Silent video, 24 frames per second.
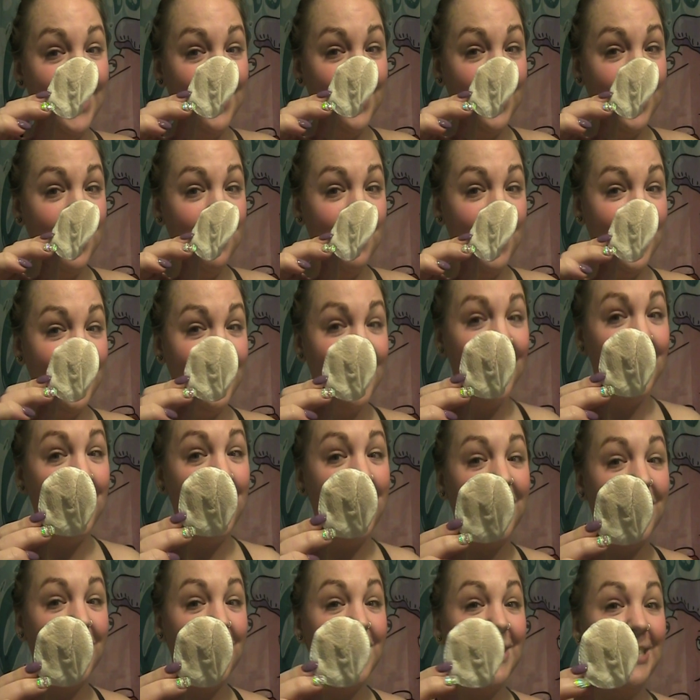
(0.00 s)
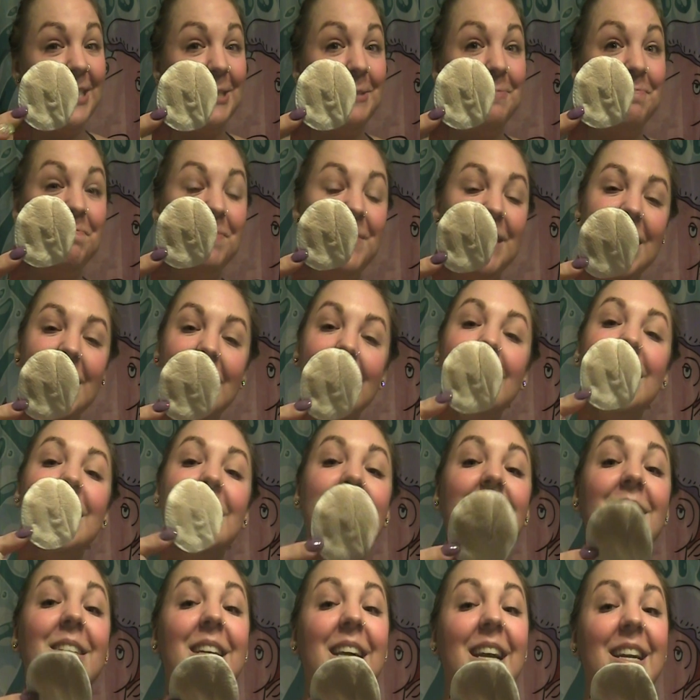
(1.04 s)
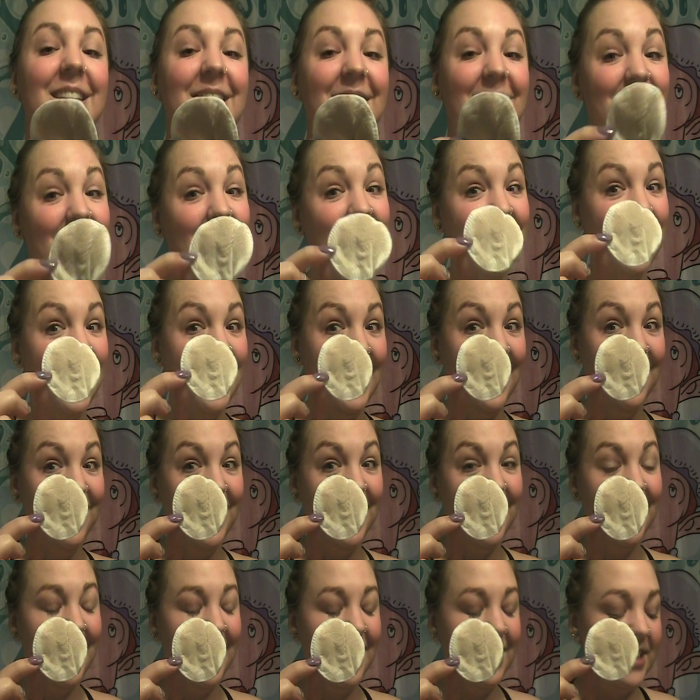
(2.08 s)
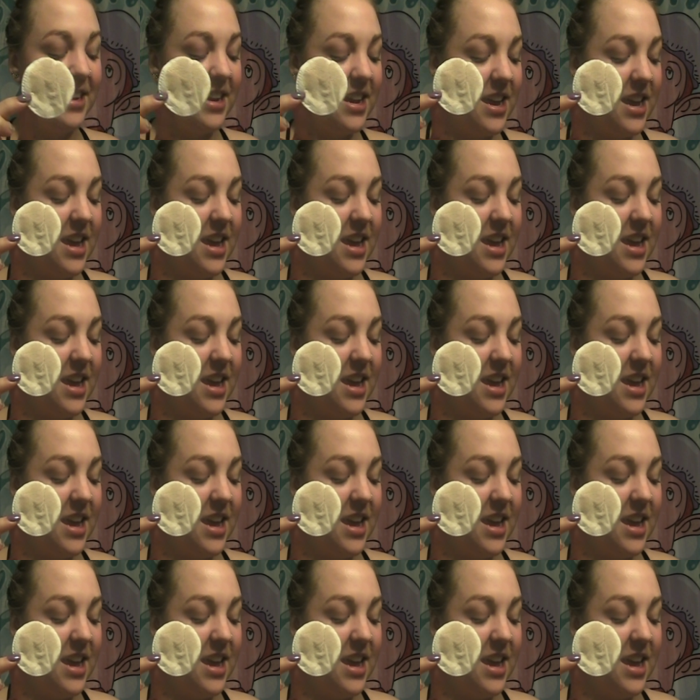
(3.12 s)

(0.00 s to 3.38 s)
with the micellar water earlier. Clearly I did not get everything.